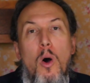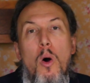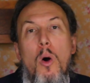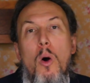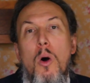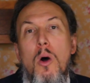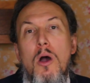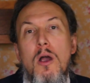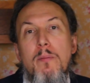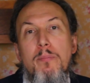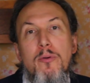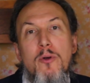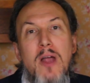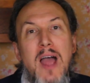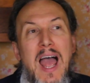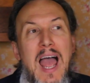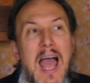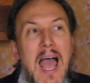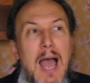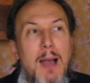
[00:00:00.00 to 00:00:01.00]
or
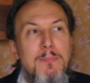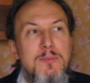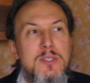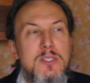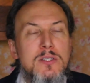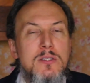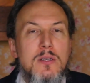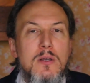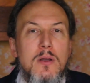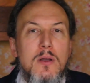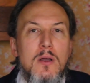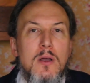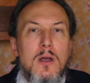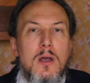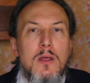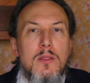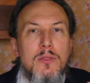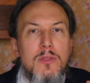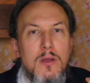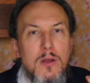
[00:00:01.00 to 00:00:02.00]
perhaps
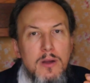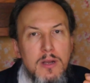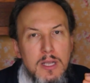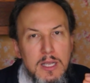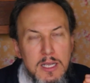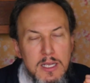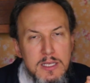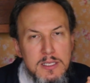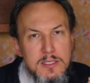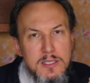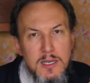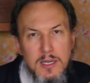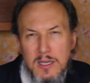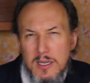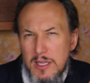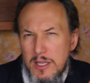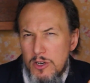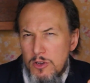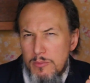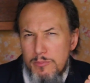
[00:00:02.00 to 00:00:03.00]
there is a
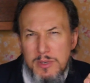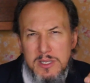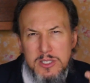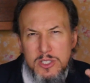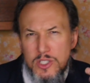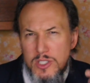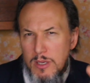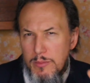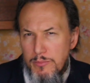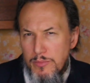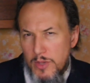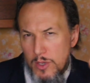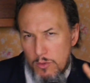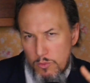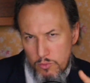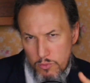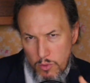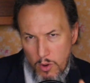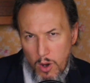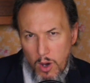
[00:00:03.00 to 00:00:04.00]
little bit
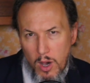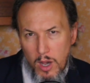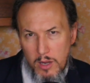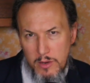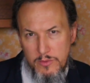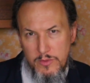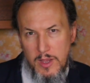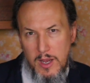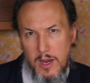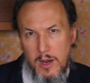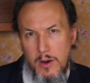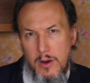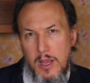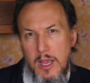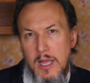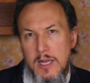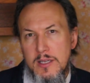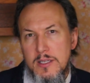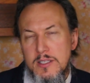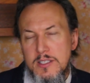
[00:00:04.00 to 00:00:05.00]
something wrong there,
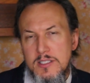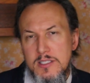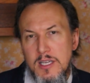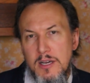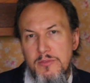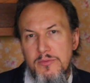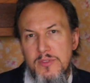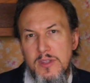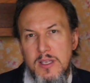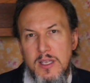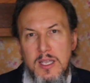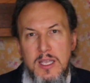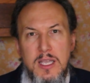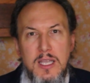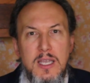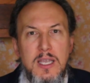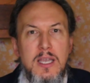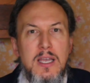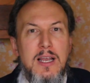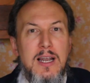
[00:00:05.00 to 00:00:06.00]
and the stuff that
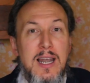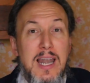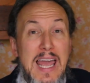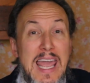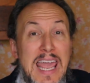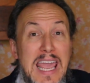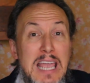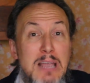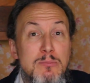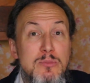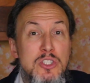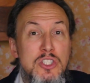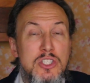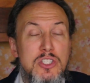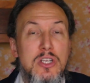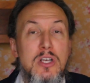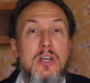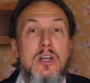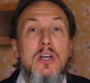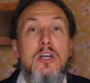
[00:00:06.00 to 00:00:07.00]
he
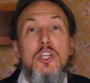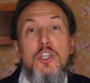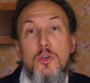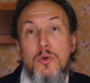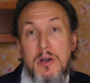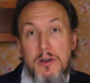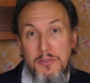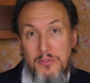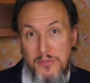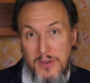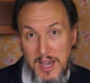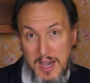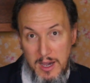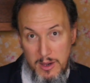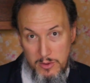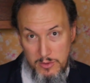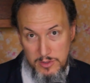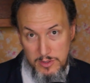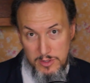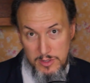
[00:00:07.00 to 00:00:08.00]
claims to have
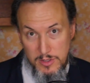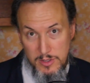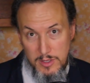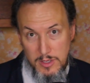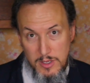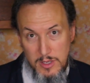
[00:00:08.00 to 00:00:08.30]
found